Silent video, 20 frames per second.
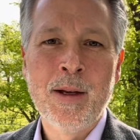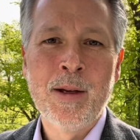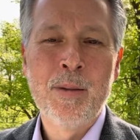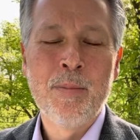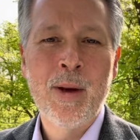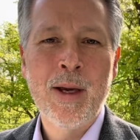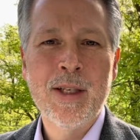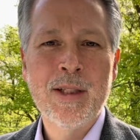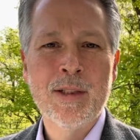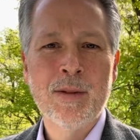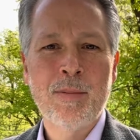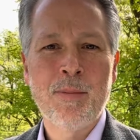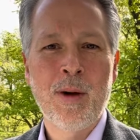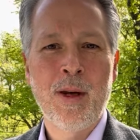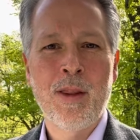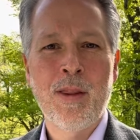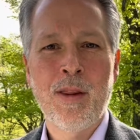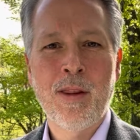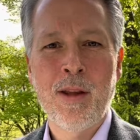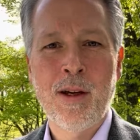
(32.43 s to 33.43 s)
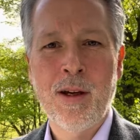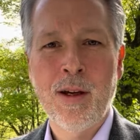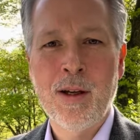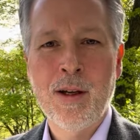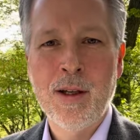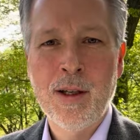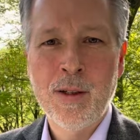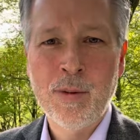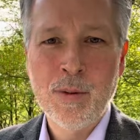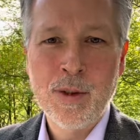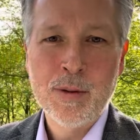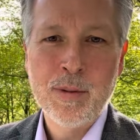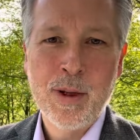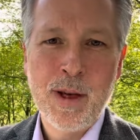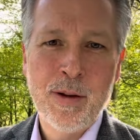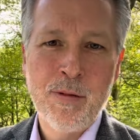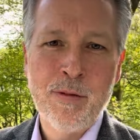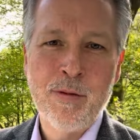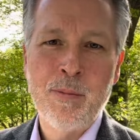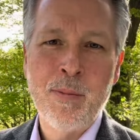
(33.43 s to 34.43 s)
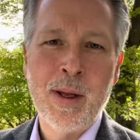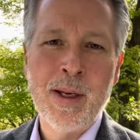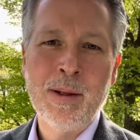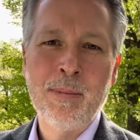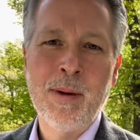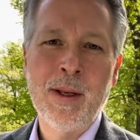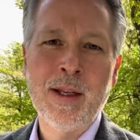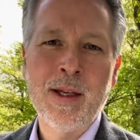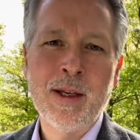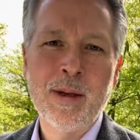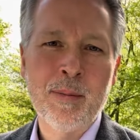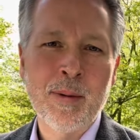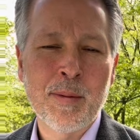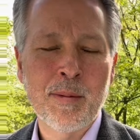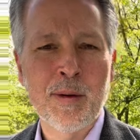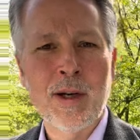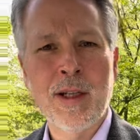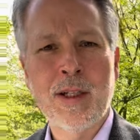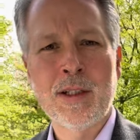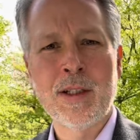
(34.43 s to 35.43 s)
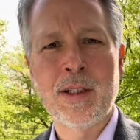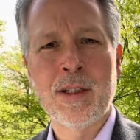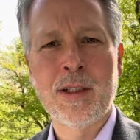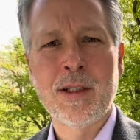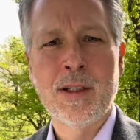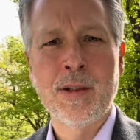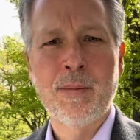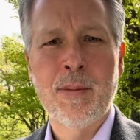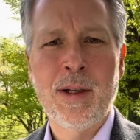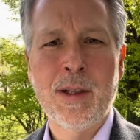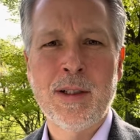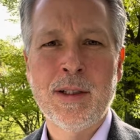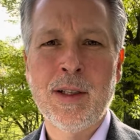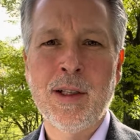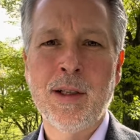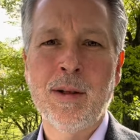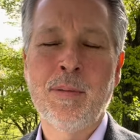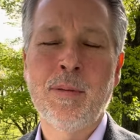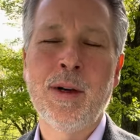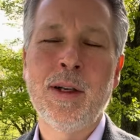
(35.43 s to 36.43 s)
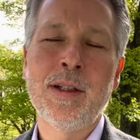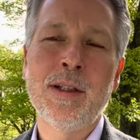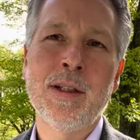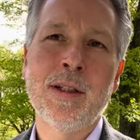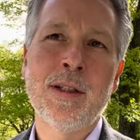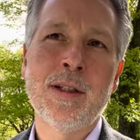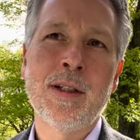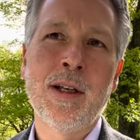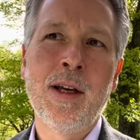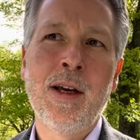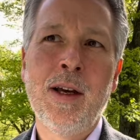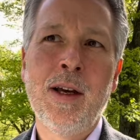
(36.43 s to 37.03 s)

May is a month uh, in which we have many, many commemorations and many celebrations